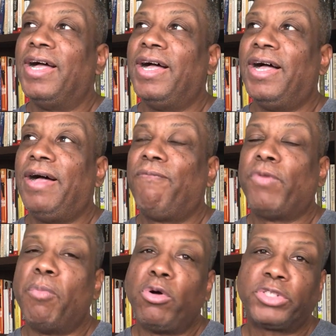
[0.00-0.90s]
Uh, for
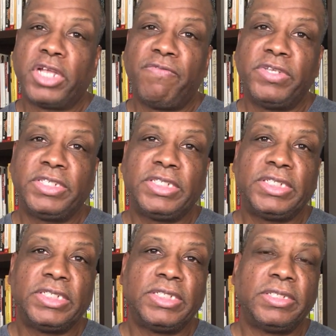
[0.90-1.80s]
most of
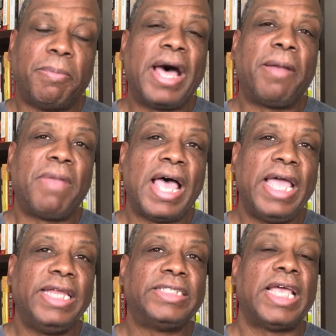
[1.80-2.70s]
us, the bottom
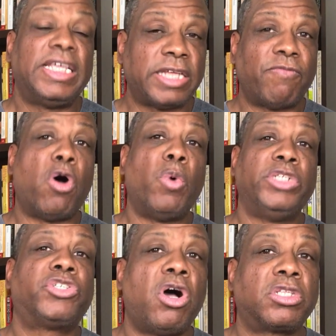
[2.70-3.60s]
line is, as I've
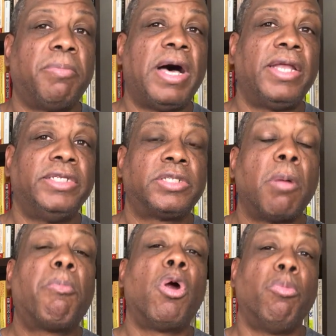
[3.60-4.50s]
always talked about, is
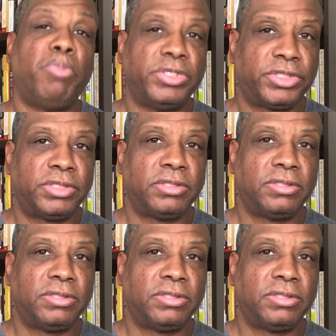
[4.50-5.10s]
purpose.